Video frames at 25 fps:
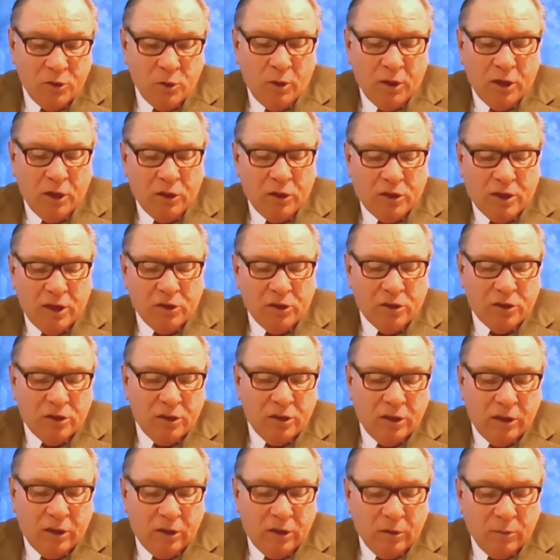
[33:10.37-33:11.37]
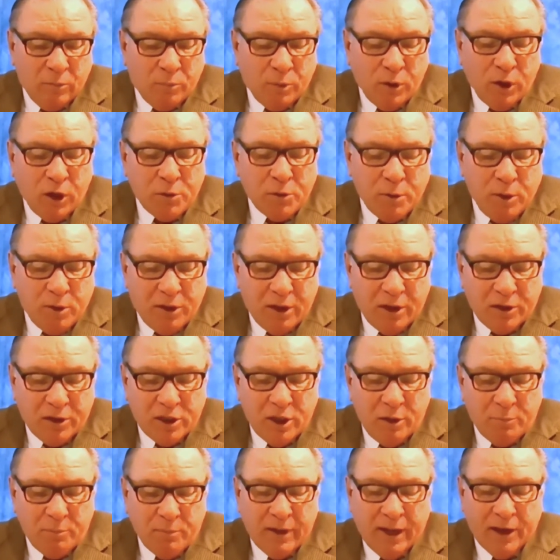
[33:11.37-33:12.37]
So he says, purge me with
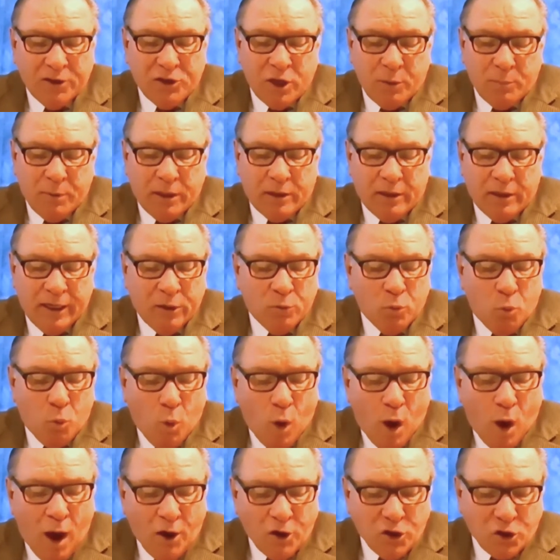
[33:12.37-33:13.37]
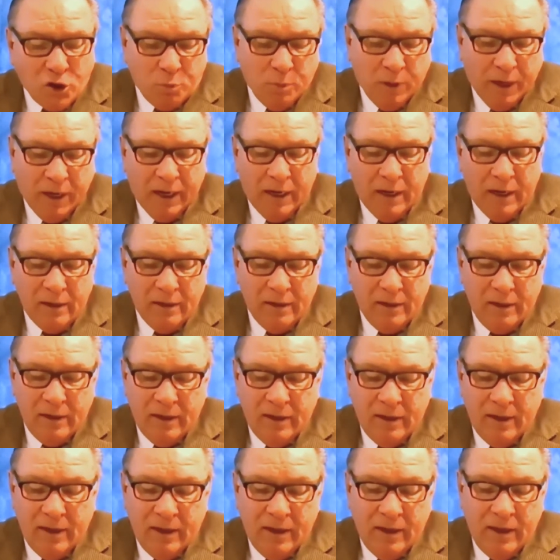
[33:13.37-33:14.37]
hyssop, and I shall be clean. Wash me.
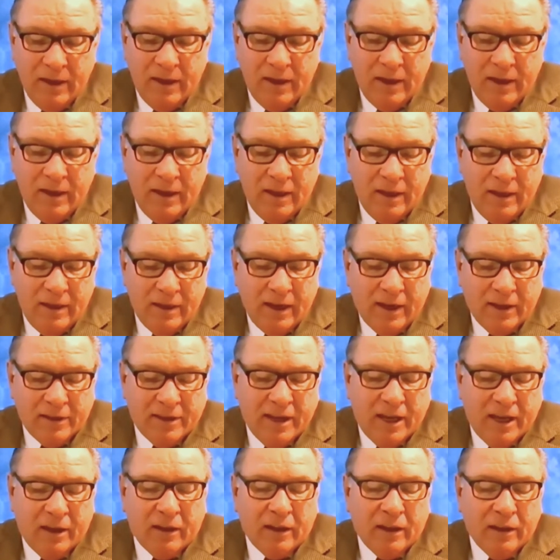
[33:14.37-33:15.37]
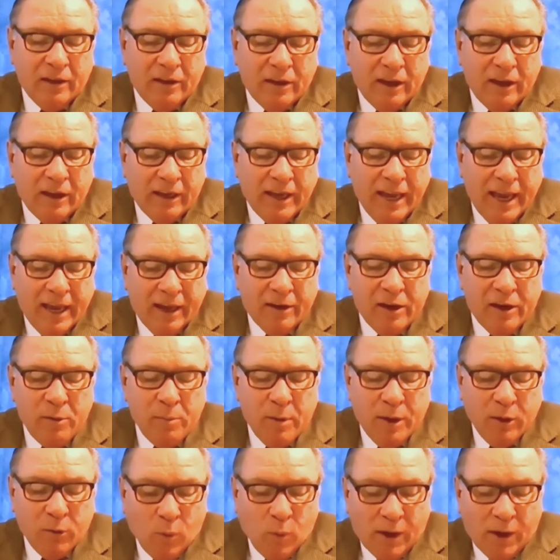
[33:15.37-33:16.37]
But again, again,
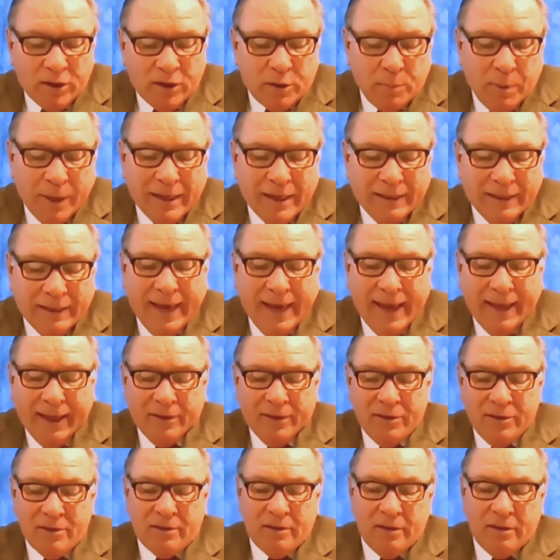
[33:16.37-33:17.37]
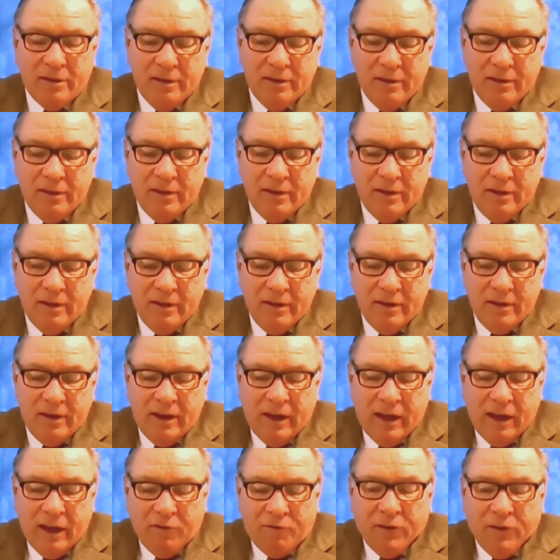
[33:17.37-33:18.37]
he wants to be cleansed.
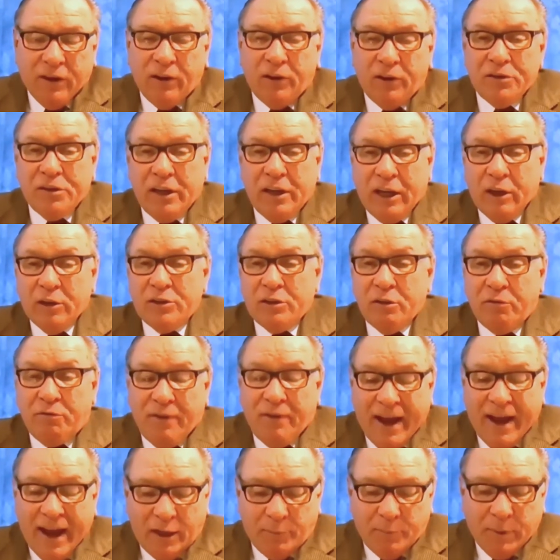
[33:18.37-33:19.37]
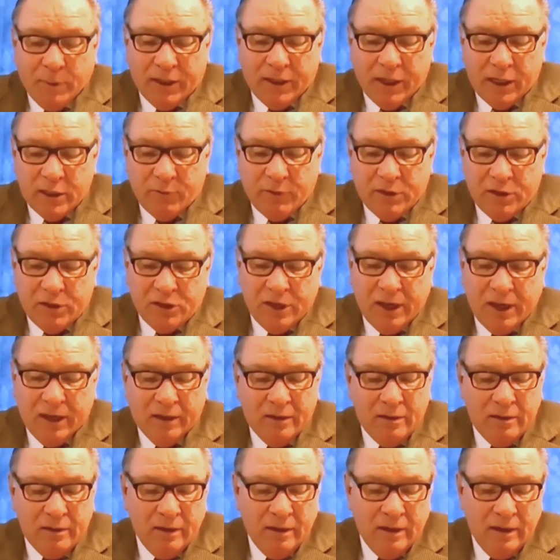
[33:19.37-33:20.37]
He feels he is defiled because of a
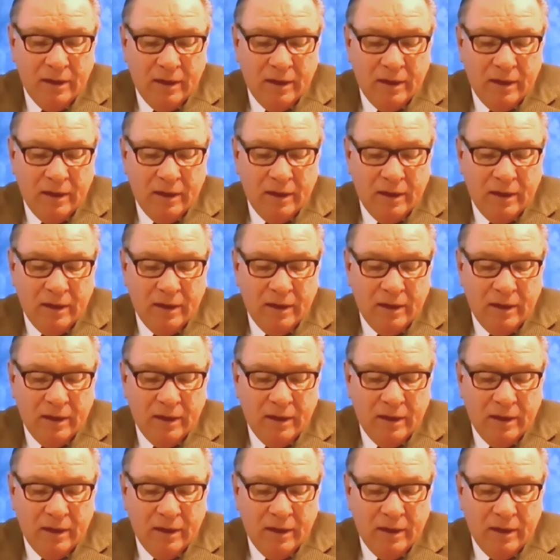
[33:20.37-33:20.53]
sin.